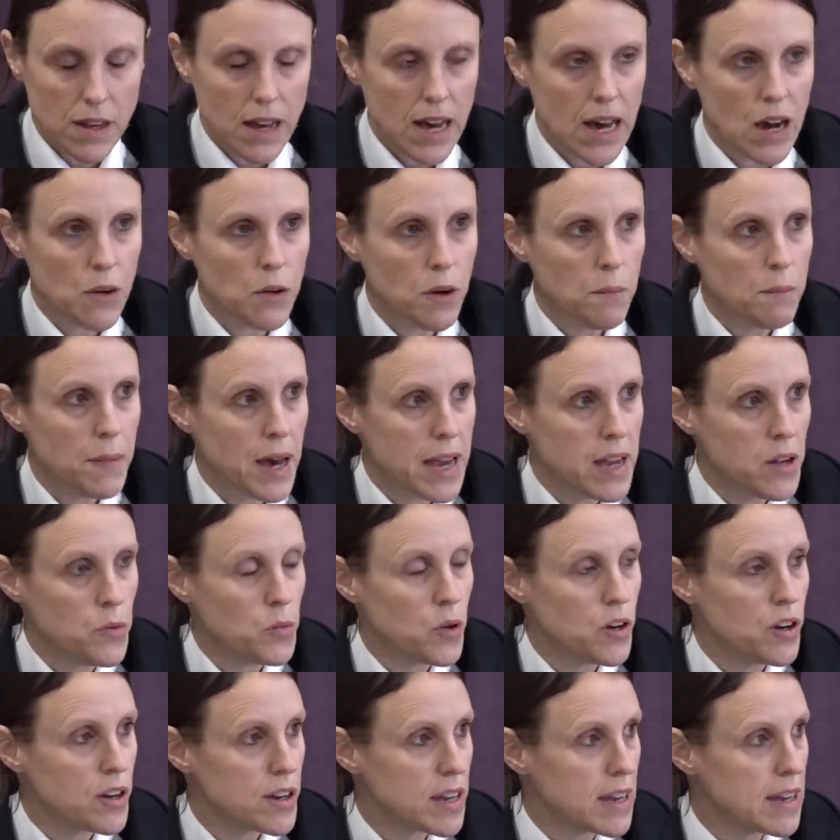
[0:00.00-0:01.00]
Our main
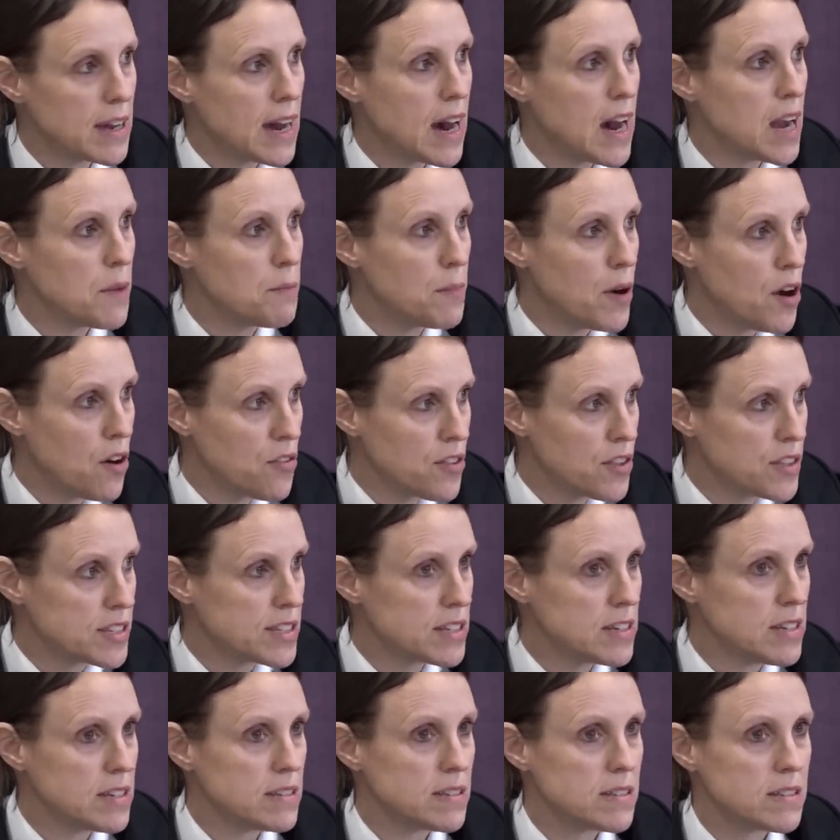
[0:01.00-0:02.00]
working
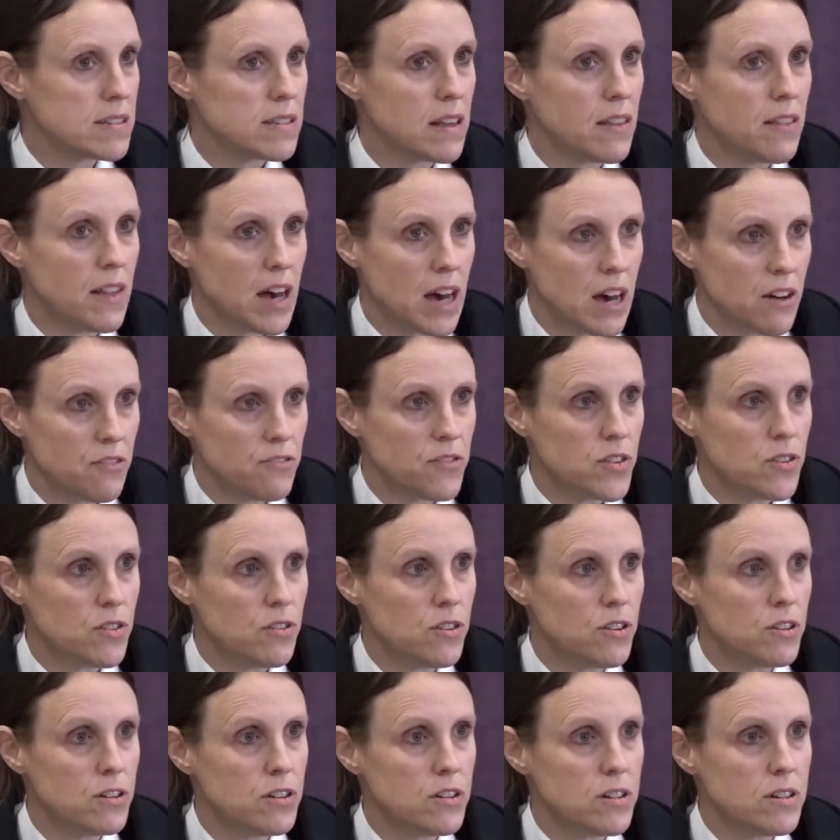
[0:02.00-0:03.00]
hypothesis,
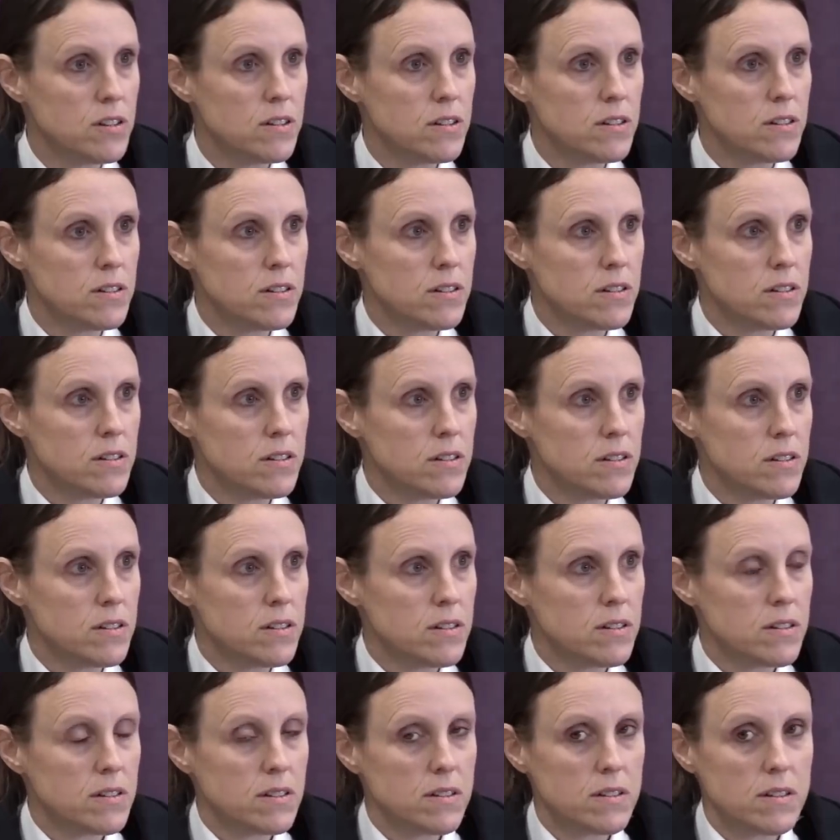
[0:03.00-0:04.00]
therefore,
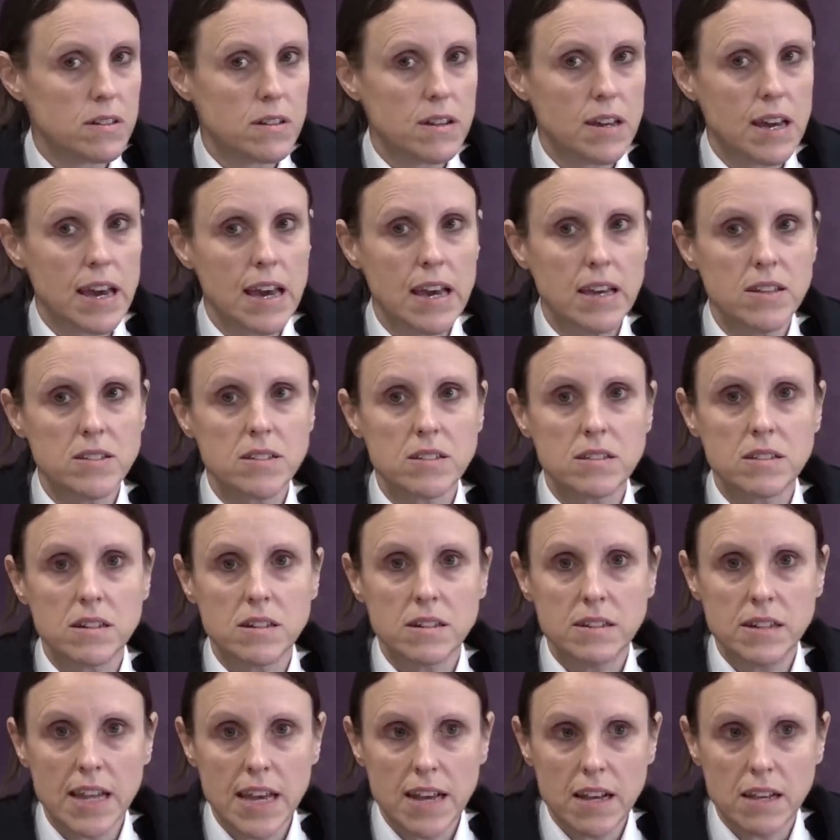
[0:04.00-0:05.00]
is
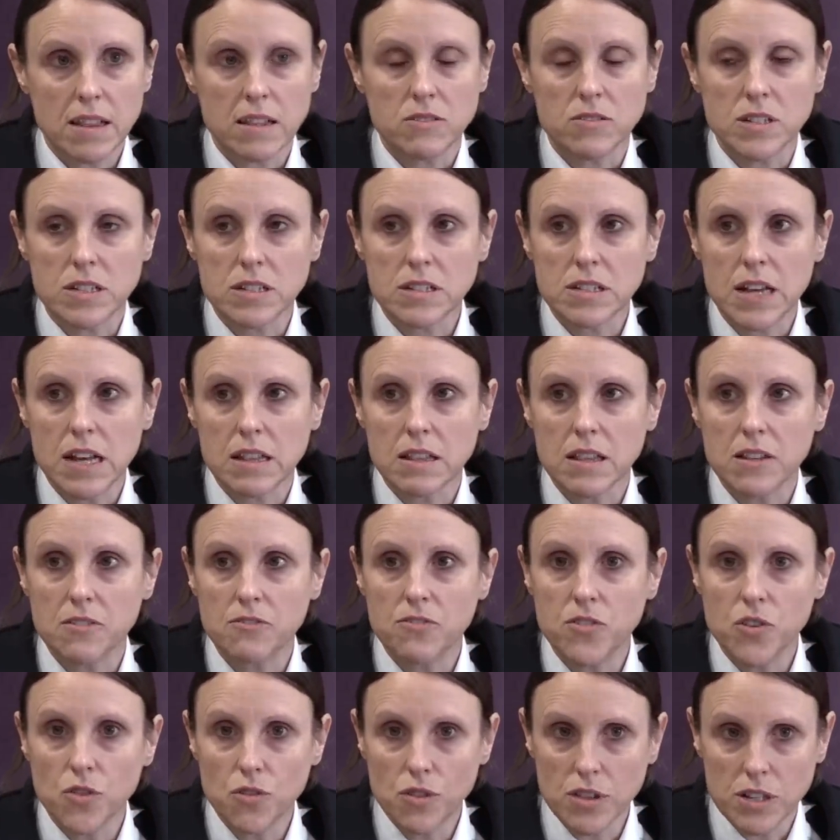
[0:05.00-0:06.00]
that Nicola has sadly
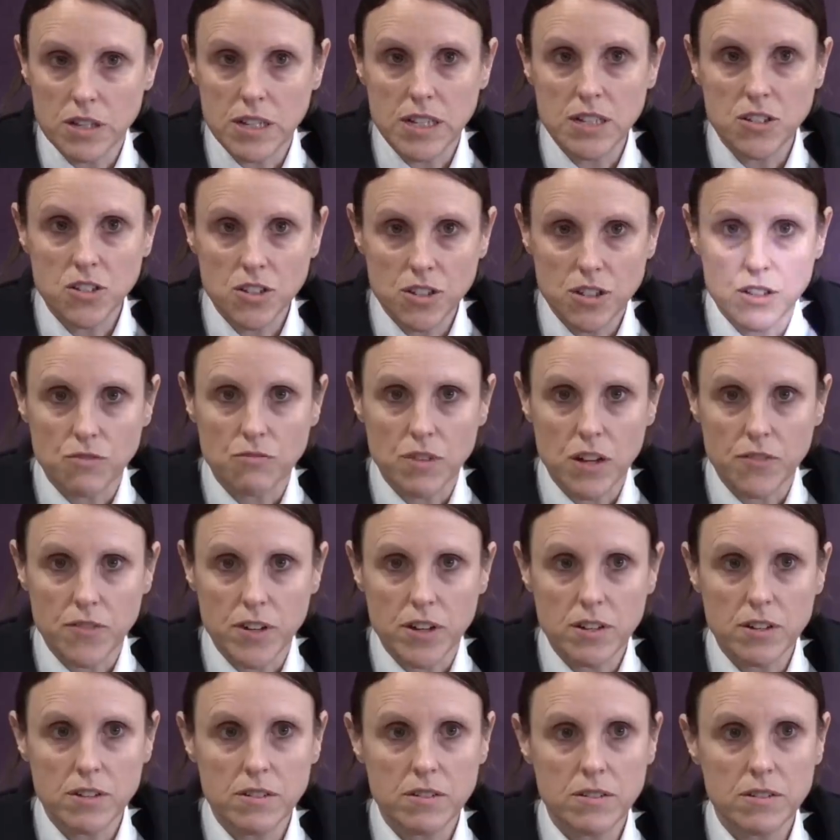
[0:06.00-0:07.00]
fallen into the
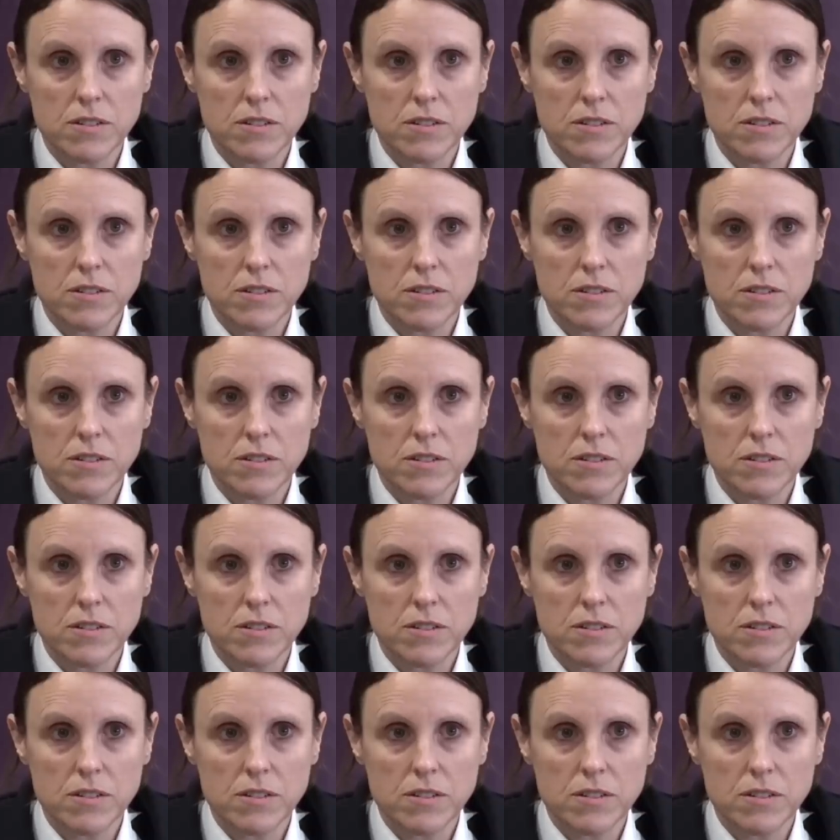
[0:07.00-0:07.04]
river,